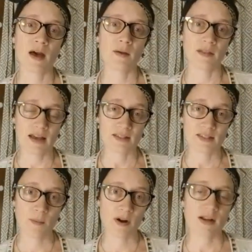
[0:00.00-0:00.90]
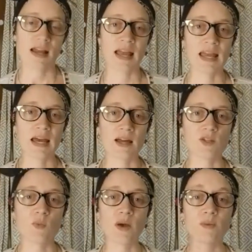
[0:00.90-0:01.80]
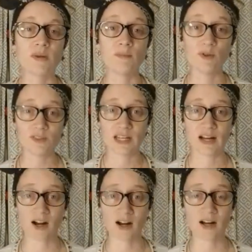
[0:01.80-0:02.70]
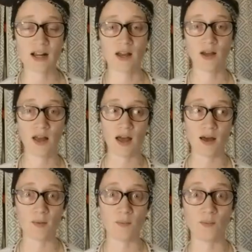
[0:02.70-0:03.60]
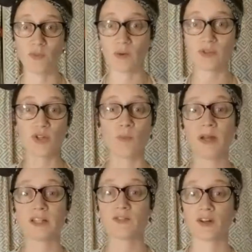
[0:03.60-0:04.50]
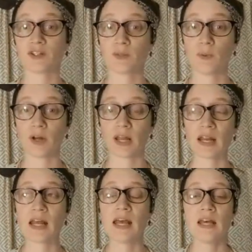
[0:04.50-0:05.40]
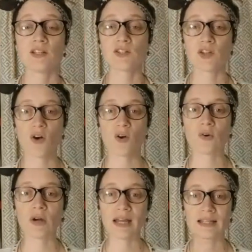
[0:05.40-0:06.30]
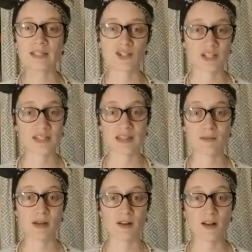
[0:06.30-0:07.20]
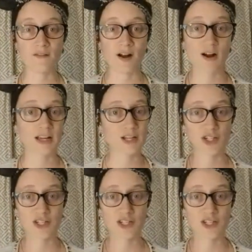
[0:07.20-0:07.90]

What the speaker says: last summer. And when we moved here, there was no place for us to put it. So it's just in the middle of our